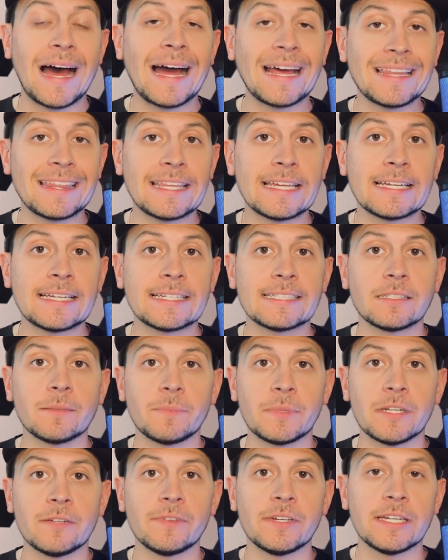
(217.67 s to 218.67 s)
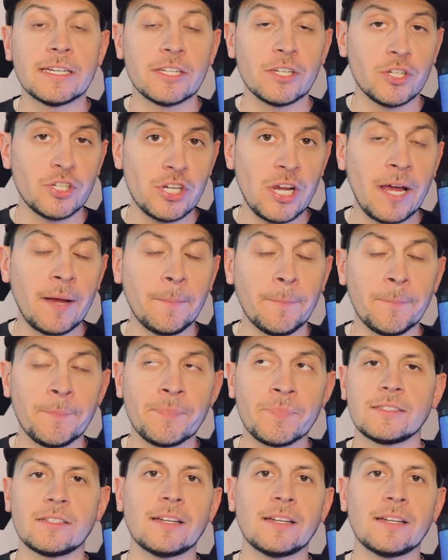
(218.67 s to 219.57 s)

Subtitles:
I think it's a bit of a hidden gem.